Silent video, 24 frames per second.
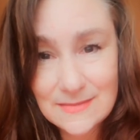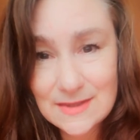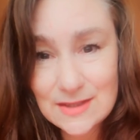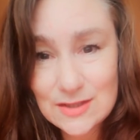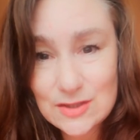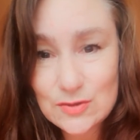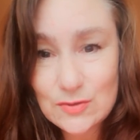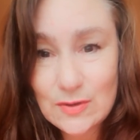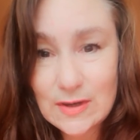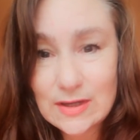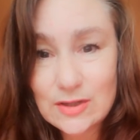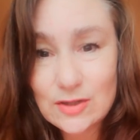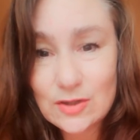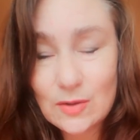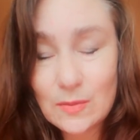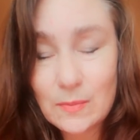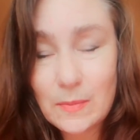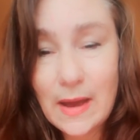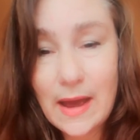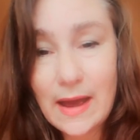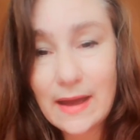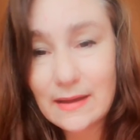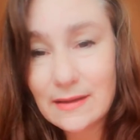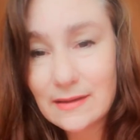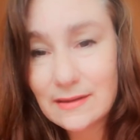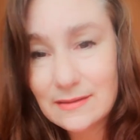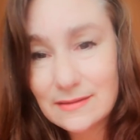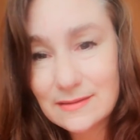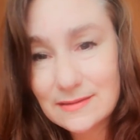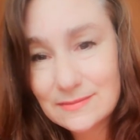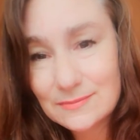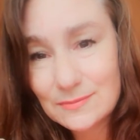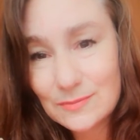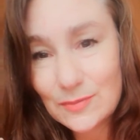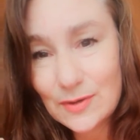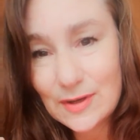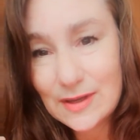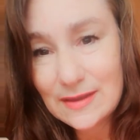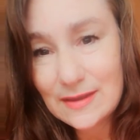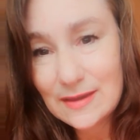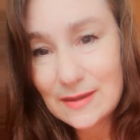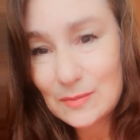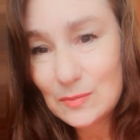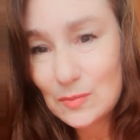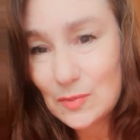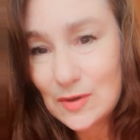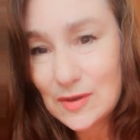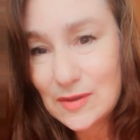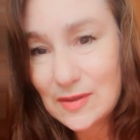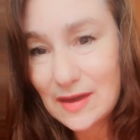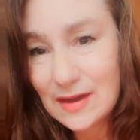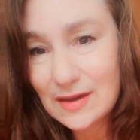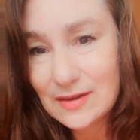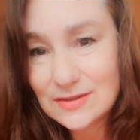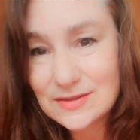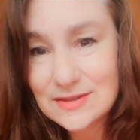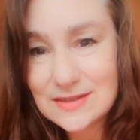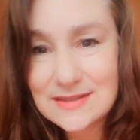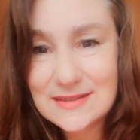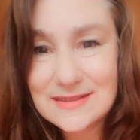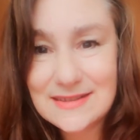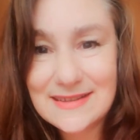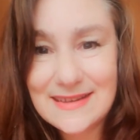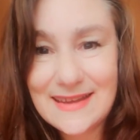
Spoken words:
straighten your back, breathe in, breathe out,